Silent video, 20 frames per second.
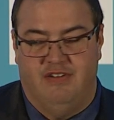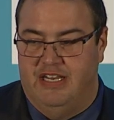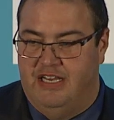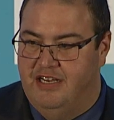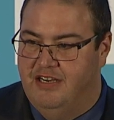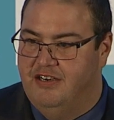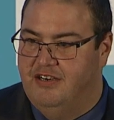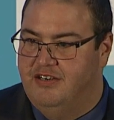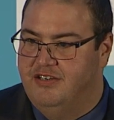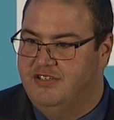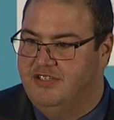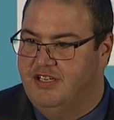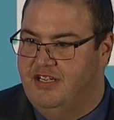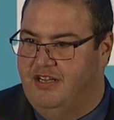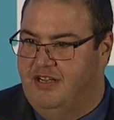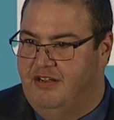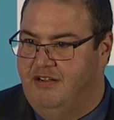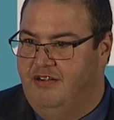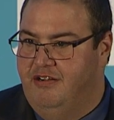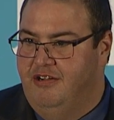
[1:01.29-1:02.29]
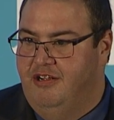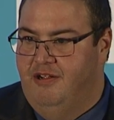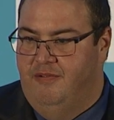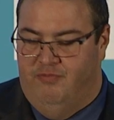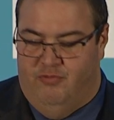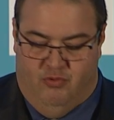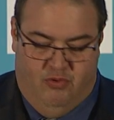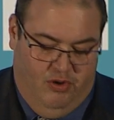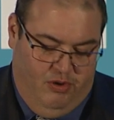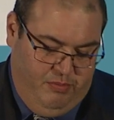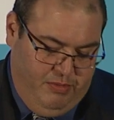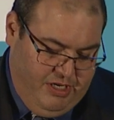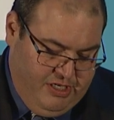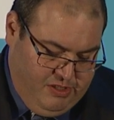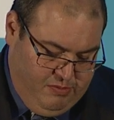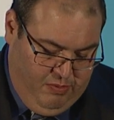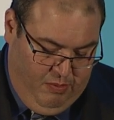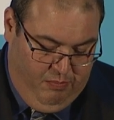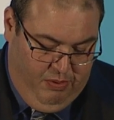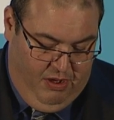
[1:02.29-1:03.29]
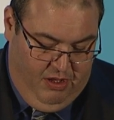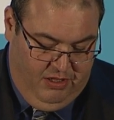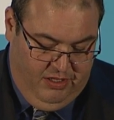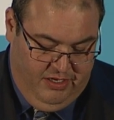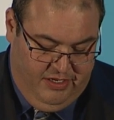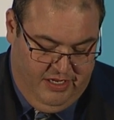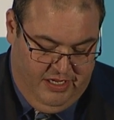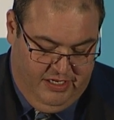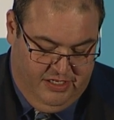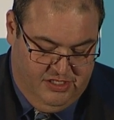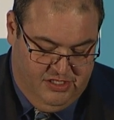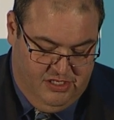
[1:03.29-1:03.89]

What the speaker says: years in rural municipal politics.